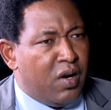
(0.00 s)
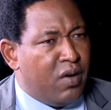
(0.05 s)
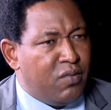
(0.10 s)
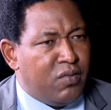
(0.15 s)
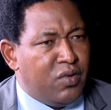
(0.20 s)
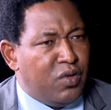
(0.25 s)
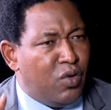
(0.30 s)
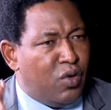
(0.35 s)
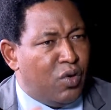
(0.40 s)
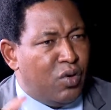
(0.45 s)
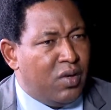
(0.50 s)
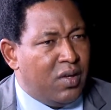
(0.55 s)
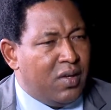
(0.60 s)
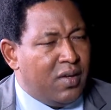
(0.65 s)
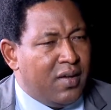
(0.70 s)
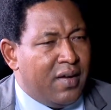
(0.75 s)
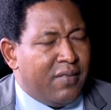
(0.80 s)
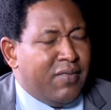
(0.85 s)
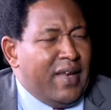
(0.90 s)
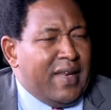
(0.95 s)
You know,
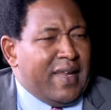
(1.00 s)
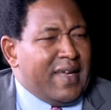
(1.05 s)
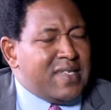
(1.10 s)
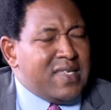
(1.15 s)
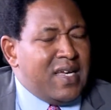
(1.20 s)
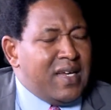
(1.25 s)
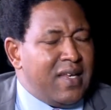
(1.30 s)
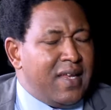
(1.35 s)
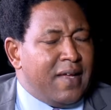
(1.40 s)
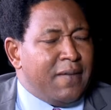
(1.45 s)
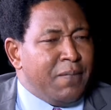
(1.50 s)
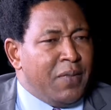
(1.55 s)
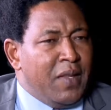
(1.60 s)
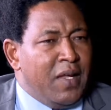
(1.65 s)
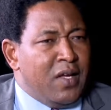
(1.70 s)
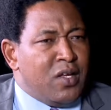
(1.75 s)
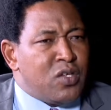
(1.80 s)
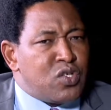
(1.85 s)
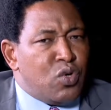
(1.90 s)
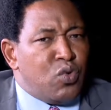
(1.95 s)
really, exactly.
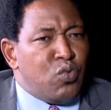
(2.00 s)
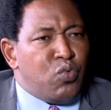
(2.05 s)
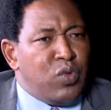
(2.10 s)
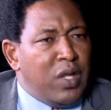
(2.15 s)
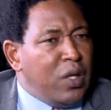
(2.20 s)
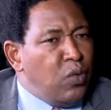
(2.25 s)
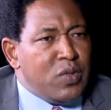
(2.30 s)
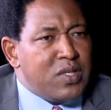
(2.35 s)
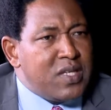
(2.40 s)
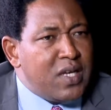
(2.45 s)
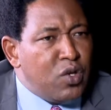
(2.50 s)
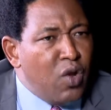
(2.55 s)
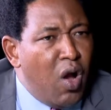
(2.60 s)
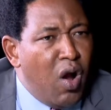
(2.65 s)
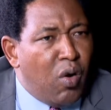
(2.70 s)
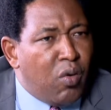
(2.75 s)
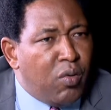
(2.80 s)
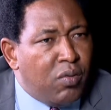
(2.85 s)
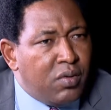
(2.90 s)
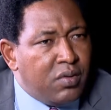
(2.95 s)
So then we said,
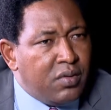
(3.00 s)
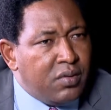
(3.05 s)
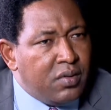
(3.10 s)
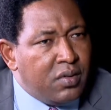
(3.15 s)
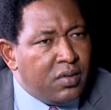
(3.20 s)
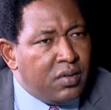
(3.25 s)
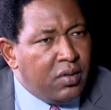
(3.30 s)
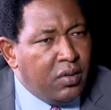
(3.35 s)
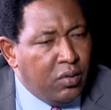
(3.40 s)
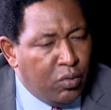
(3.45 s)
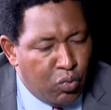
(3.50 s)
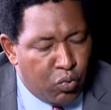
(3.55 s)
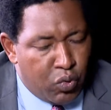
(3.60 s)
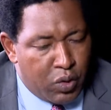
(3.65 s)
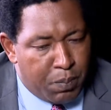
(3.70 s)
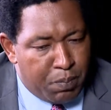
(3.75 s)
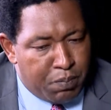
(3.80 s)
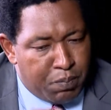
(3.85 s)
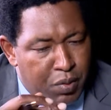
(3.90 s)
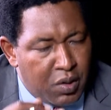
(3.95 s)
no. We
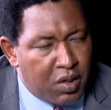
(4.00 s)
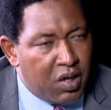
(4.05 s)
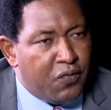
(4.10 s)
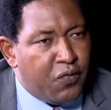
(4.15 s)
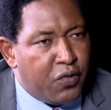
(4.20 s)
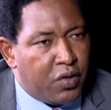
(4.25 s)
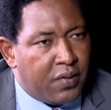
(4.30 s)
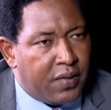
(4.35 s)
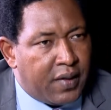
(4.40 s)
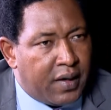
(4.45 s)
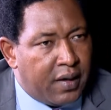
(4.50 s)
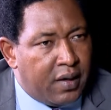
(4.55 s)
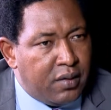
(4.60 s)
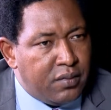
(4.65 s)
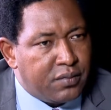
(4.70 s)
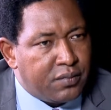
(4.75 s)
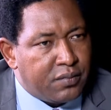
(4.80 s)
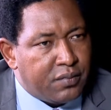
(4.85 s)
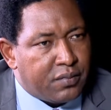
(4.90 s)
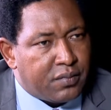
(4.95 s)
put our foot on the ground.
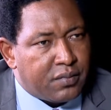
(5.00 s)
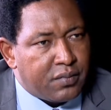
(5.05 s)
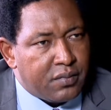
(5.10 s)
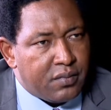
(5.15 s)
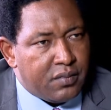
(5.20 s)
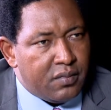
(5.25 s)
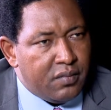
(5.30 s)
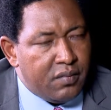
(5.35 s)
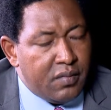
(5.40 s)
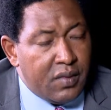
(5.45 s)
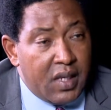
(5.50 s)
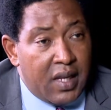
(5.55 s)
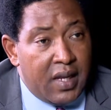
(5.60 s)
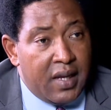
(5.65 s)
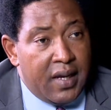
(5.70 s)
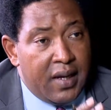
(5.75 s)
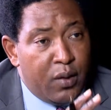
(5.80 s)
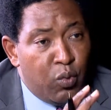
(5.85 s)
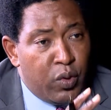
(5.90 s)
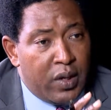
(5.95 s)

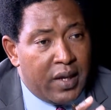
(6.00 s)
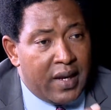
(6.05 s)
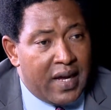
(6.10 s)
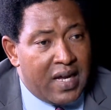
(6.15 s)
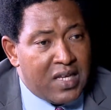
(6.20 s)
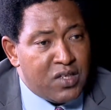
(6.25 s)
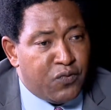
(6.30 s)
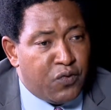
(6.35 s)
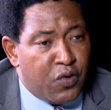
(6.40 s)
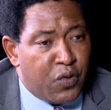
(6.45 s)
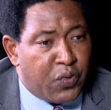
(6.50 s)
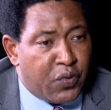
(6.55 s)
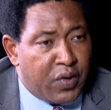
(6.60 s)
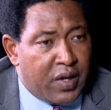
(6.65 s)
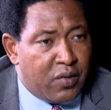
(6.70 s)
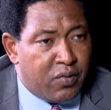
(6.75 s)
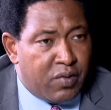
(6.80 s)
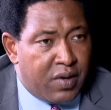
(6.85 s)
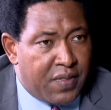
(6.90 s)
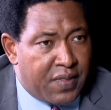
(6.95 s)
We had asked for
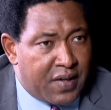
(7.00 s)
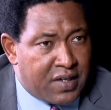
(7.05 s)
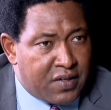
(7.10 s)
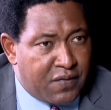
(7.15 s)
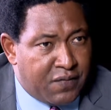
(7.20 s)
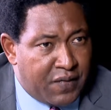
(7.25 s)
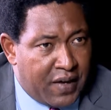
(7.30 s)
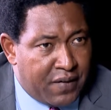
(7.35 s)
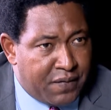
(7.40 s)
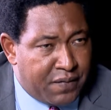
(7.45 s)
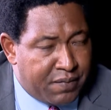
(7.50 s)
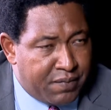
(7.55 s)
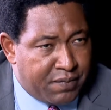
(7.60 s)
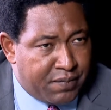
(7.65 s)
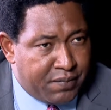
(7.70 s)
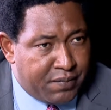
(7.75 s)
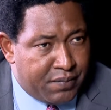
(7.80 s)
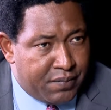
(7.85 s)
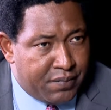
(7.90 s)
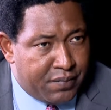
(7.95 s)
335.
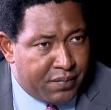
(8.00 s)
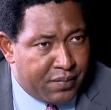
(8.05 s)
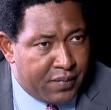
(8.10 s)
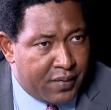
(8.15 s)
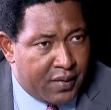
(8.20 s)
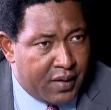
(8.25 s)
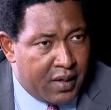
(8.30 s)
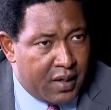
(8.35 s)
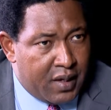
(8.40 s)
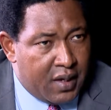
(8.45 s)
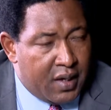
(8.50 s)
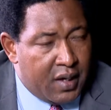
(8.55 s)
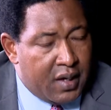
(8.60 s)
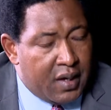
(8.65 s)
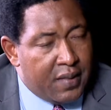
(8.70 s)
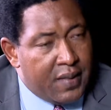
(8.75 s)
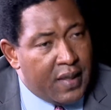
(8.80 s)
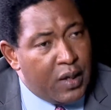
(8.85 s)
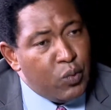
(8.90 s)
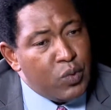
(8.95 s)

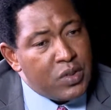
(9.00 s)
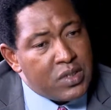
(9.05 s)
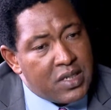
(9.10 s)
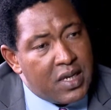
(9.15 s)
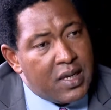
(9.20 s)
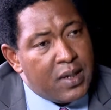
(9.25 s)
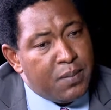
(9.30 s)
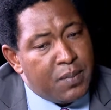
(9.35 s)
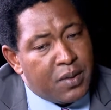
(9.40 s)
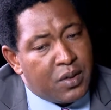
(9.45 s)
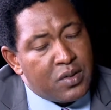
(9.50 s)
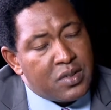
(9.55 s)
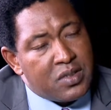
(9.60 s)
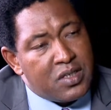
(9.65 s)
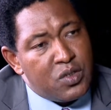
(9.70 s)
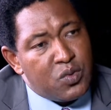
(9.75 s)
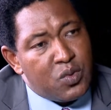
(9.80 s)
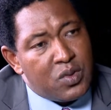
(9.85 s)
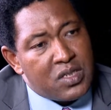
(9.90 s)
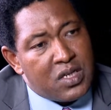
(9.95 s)
Then we say, because this was